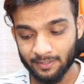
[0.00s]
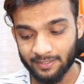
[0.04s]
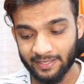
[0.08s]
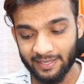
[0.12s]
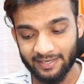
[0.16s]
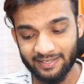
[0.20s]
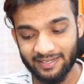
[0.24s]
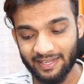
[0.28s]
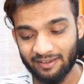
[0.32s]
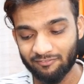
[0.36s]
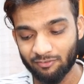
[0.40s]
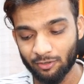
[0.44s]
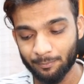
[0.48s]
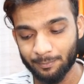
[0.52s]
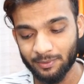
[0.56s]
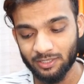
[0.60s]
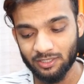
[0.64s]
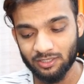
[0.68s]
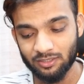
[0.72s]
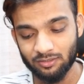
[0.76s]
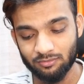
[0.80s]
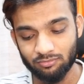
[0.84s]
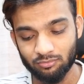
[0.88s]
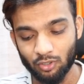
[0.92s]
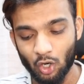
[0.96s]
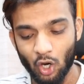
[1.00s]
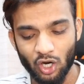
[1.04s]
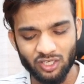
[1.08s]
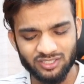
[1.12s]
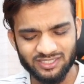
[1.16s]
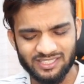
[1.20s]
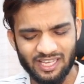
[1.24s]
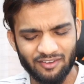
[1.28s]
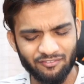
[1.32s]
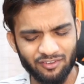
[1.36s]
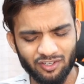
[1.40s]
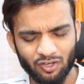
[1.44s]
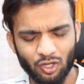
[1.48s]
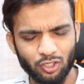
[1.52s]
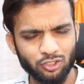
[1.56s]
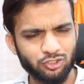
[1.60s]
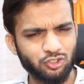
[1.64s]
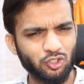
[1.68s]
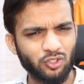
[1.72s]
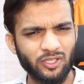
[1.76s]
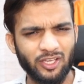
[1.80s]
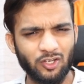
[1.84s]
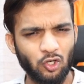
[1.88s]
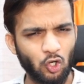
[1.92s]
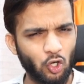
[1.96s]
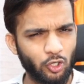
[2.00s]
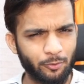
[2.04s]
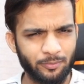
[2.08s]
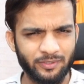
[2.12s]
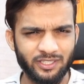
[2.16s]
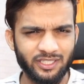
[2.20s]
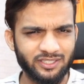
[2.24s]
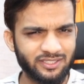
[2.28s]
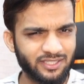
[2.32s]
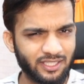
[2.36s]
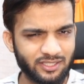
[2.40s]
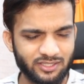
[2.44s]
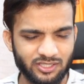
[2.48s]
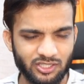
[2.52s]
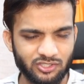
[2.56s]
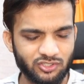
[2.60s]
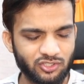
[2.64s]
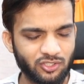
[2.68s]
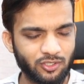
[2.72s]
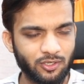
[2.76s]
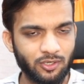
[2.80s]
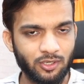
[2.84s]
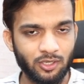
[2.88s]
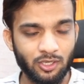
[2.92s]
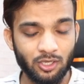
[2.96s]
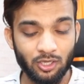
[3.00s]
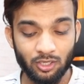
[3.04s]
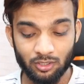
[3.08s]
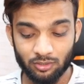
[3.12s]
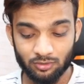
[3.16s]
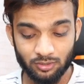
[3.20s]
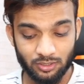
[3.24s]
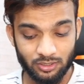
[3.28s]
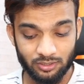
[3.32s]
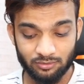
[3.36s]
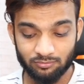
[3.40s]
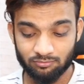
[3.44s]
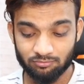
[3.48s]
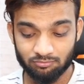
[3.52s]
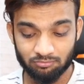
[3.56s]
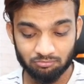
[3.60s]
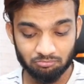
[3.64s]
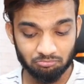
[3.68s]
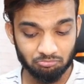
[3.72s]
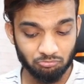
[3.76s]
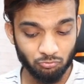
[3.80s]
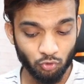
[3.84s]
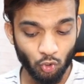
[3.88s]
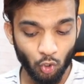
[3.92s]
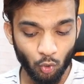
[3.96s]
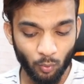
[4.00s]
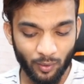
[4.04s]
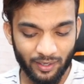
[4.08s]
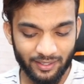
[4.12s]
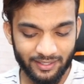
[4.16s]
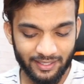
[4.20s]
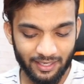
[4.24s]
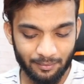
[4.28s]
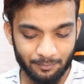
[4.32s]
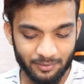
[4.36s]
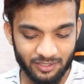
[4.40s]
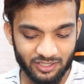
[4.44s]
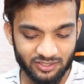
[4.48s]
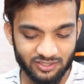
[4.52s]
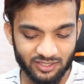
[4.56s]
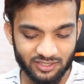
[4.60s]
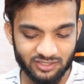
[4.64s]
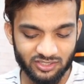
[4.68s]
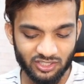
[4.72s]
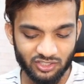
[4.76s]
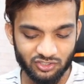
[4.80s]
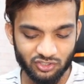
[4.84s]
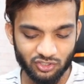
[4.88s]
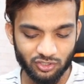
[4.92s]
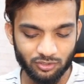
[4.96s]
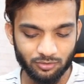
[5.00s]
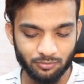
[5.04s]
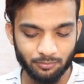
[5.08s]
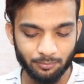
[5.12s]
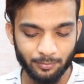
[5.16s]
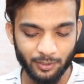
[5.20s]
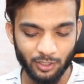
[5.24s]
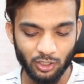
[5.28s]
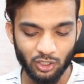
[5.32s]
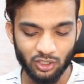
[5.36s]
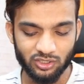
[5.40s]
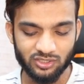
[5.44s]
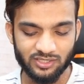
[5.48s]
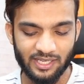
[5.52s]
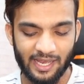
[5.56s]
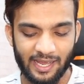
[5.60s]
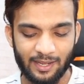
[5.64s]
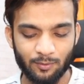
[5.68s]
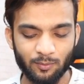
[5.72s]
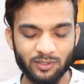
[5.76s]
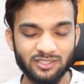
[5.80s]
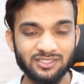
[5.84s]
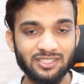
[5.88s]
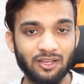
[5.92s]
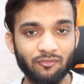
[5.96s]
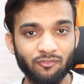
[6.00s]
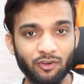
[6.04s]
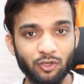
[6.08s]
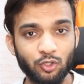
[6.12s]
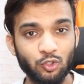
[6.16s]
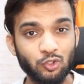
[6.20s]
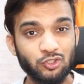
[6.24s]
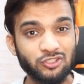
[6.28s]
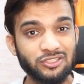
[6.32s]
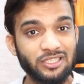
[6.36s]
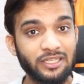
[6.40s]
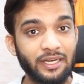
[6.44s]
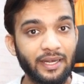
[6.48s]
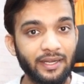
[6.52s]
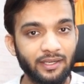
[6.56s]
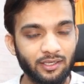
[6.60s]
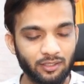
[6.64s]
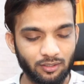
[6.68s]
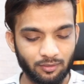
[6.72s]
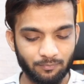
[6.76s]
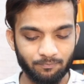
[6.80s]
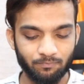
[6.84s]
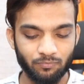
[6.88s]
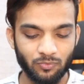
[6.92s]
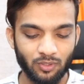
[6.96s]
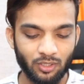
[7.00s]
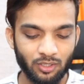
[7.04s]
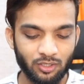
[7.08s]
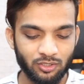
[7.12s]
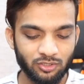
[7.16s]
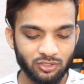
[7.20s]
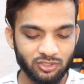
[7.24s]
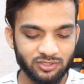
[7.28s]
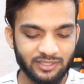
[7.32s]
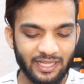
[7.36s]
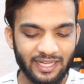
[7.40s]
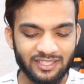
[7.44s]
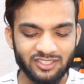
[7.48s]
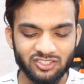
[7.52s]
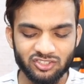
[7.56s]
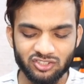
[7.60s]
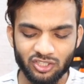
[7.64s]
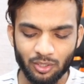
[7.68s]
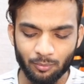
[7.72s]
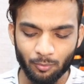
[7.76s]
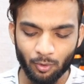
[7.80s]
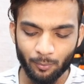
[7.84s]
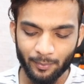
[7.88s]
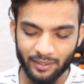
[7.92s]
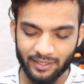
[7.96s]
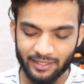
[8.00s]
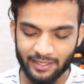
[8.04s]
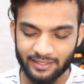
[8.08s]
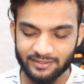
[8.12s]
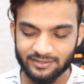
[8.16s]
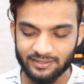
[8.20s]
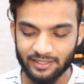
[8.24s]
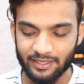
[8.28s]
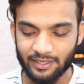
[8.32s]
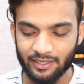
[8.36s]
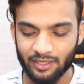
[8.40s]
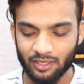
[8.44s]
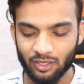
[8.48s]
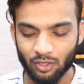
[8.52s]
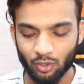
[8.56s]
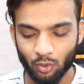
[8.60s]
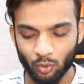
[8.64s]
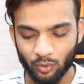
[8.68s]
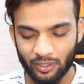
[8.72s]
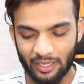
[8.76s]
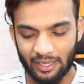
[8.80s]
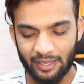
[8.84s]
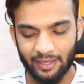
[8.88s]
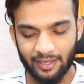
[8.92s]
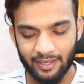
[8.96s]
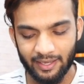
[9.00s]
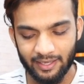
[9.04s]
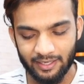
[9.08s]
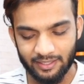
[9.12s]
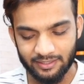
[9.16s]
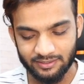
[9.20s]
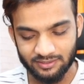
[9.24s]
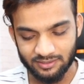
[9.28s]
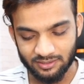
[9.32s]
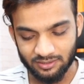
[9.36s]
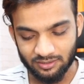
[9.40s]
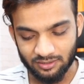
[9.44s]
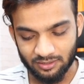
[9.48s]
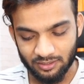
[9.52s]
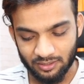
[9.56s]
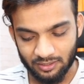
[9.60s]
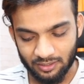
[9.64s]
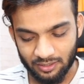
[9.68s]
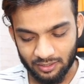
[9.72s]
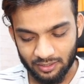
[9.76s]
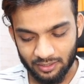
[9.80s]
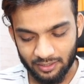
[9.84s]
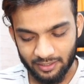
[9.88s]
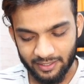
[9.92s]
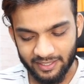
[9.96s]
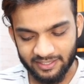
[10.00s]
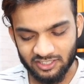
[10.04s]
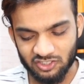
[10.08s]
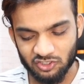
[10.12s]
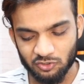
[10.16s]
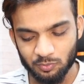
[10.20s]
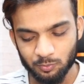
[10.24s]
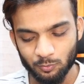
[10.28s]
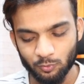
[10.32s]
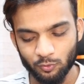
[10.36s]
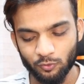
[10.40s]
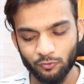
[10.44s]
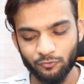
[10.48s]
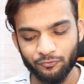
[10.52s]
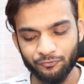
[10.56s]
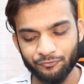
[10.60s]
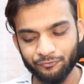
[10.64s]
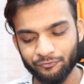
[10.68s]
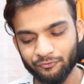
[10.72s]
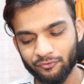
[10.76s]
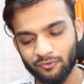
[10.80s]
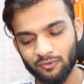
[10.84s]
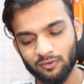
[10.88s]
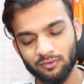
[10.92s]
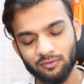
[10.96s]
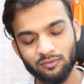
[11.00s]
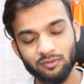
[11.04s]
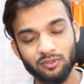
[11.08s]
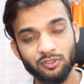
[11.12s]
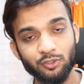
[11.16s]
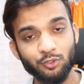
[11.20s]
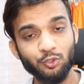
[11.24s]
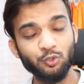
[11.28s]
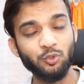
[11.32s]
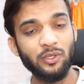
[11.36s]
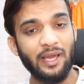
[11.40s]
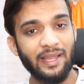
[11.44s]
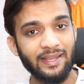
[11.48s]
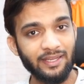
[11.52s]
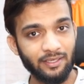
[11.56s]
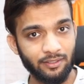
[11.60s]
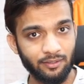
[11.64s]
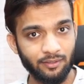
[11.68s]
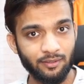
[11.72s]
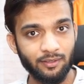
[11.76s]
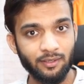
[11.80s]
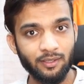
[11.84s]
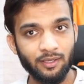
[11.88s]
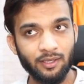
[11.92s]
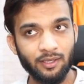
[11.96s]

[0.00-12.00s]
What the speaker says: can never be, or 7 also cannot be the successor. No one can be the successor because I want someone who's greater. That's the moment I say, okay, hey, listen, let's move to 9.